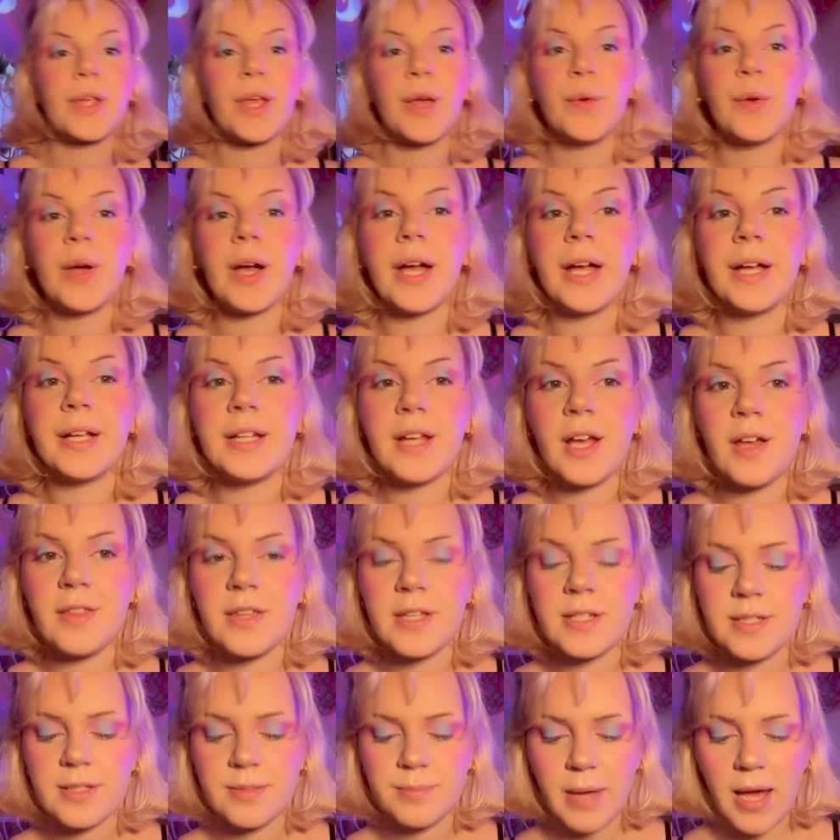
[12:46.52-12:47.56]
Okay, now
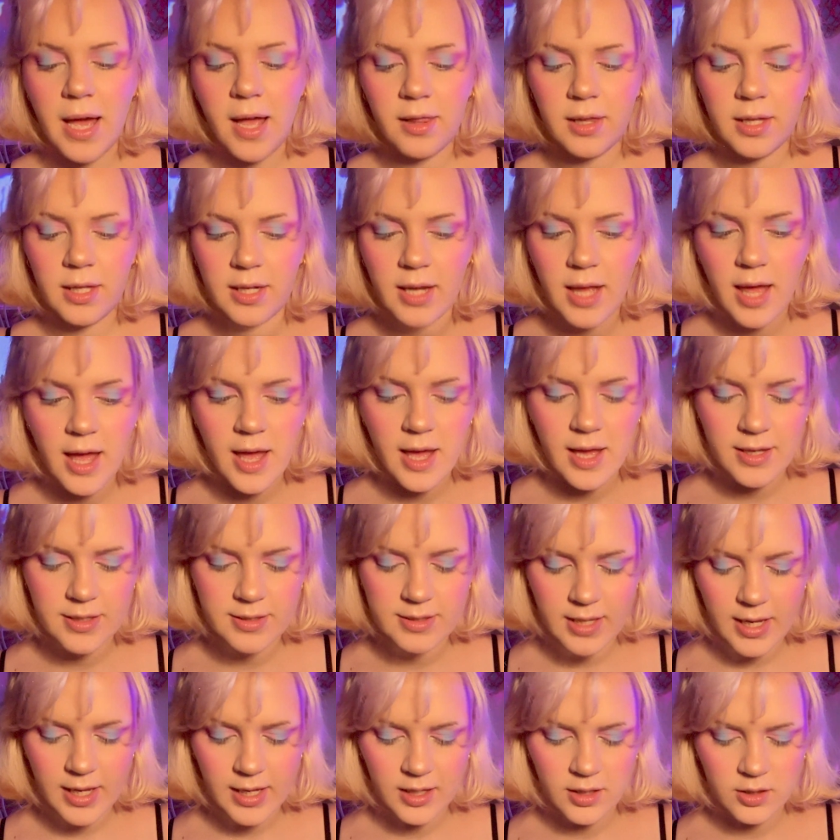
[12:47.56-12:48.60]
this palette has
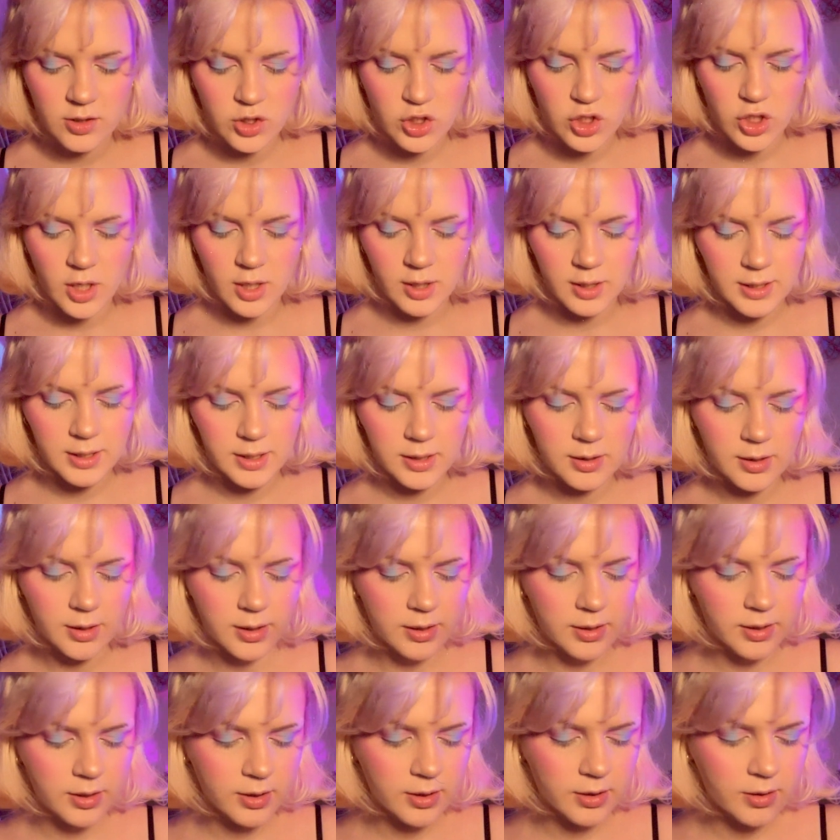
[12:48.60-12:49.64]
a chunky
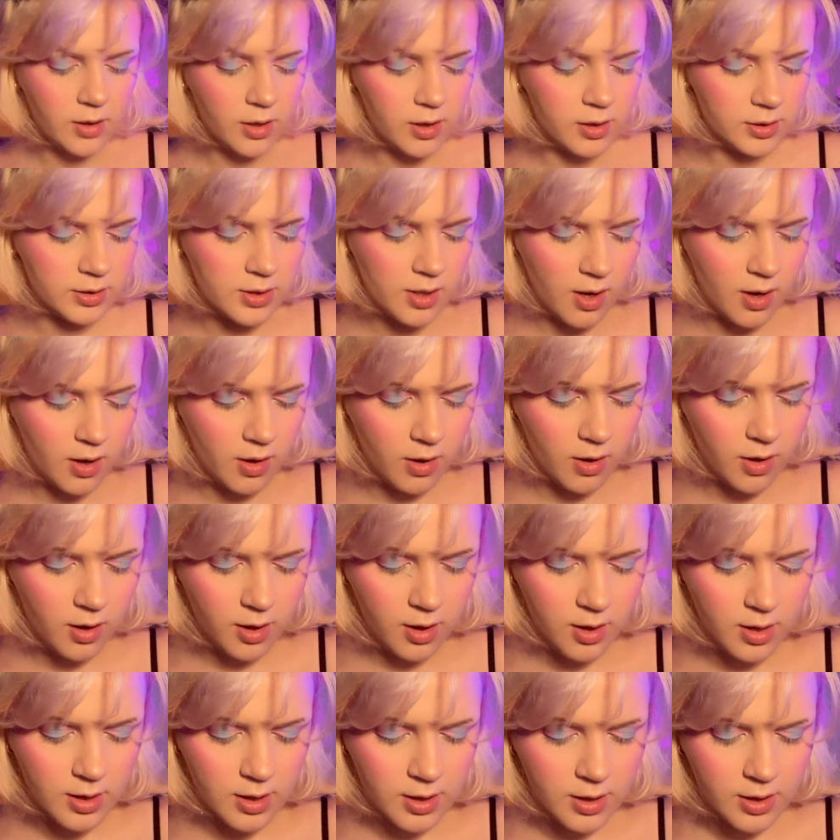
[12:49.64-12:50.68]
glitter called
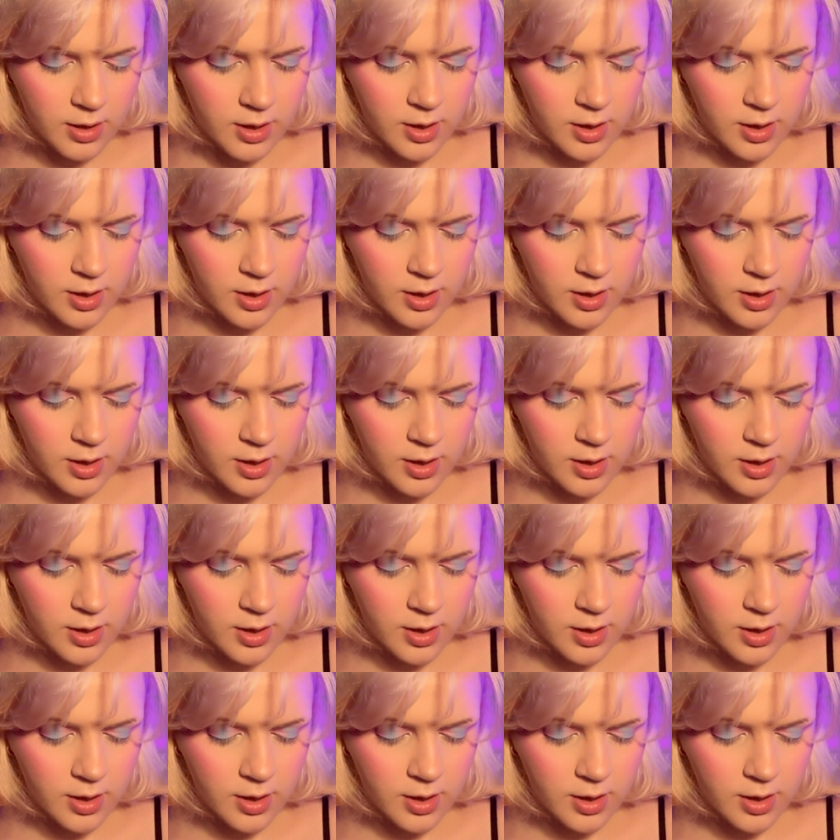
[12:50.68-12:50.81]
All